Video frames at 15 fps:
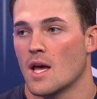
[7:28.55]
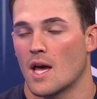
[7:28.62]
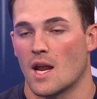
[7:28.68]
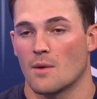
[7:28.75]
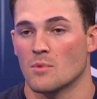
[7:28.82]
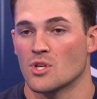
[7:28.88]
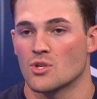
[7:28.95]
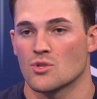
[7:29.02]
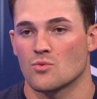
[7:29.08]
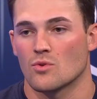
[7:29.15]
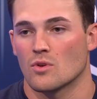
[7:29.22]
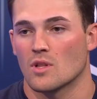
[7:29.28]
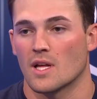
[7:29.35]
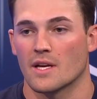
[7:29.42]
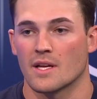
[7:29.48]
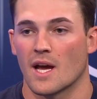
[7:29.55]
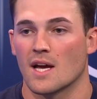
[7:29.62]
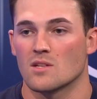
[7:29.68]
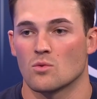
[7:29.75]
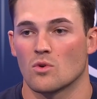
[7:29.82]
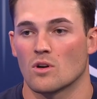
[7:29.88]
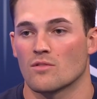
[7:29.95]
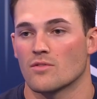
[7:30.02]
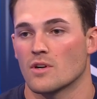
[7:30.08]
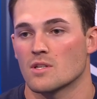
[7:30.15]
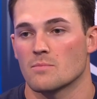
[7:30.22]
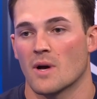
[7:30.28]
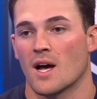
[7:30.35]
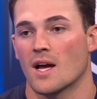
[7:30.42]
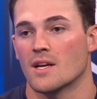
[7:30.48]
And I mean, just really letting guys work for us
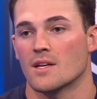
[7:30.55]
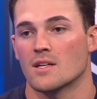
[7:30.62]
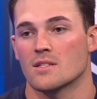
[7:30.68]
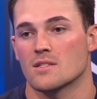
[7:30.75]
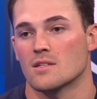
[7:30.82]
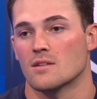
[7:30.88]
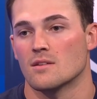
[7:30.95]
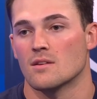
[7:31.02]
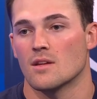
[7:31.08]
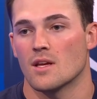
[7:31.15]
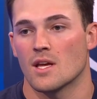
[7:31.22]
behind us and,